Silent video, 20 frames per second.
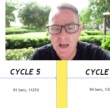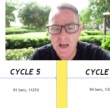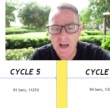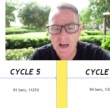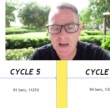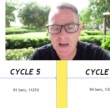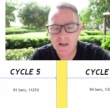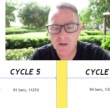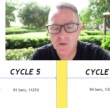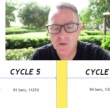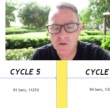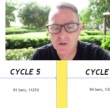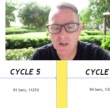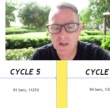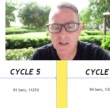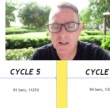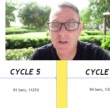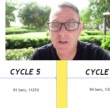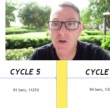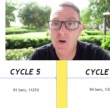And it looks
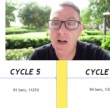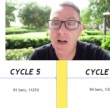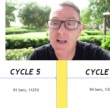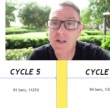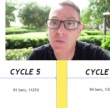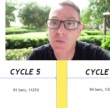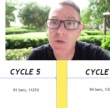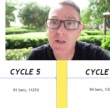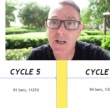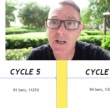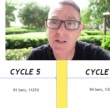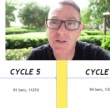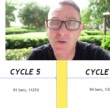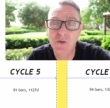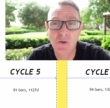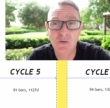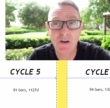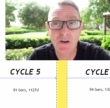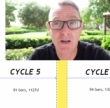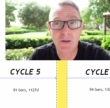like, you know, as we get to
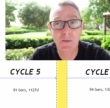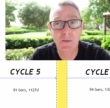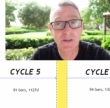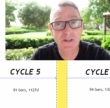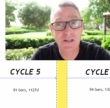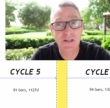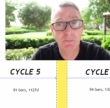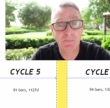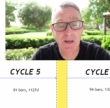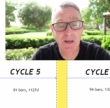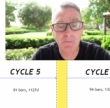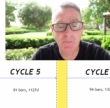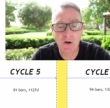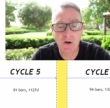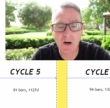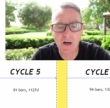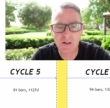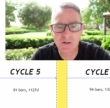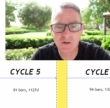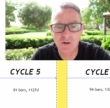around about September,
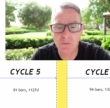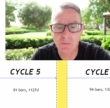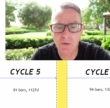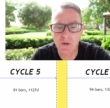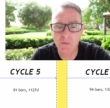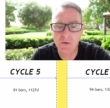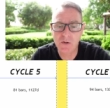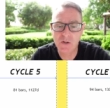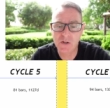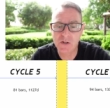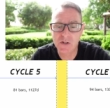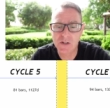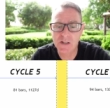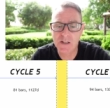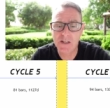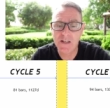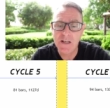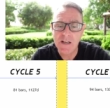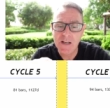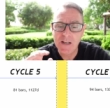October, we should
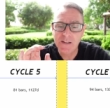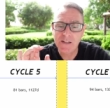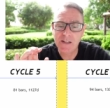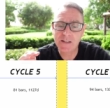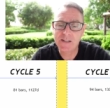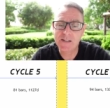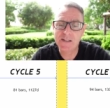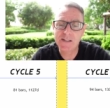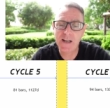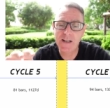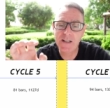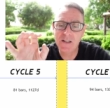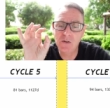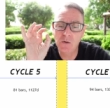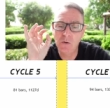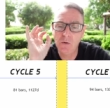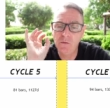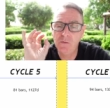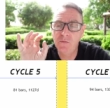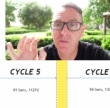see that
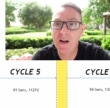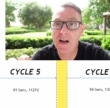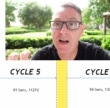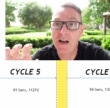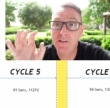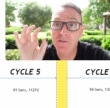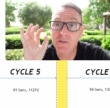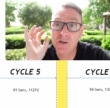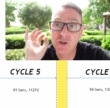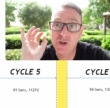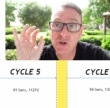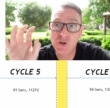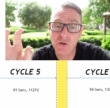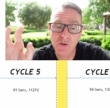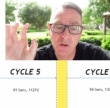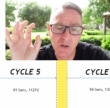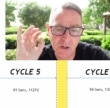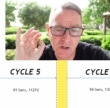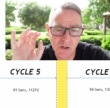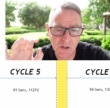cycle five
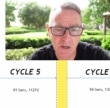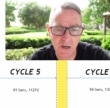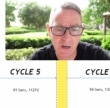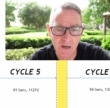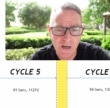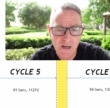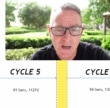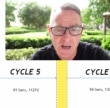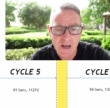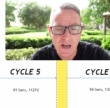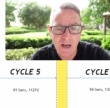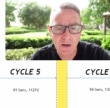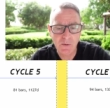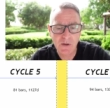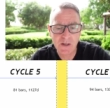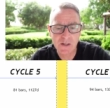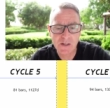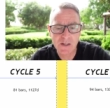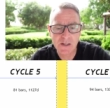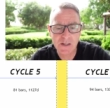should start. And
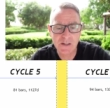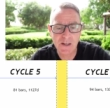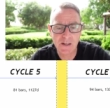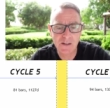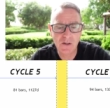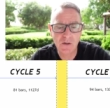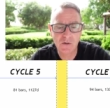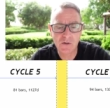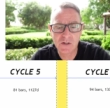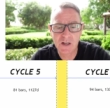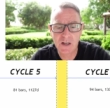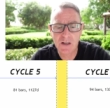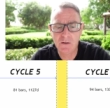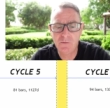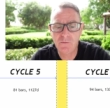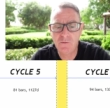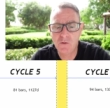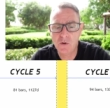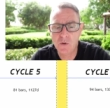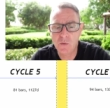we can see that, you know, cycle
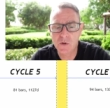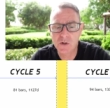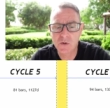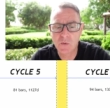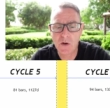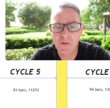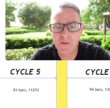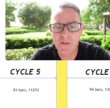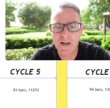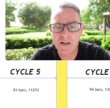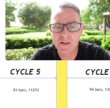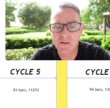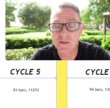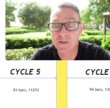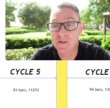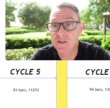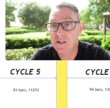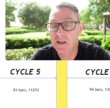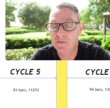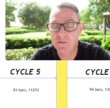four was
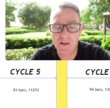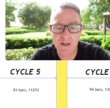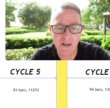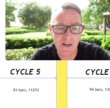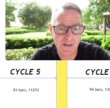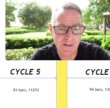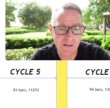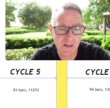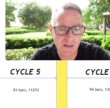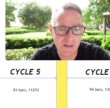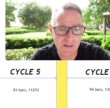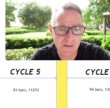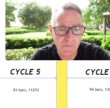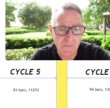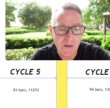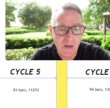1,078 days.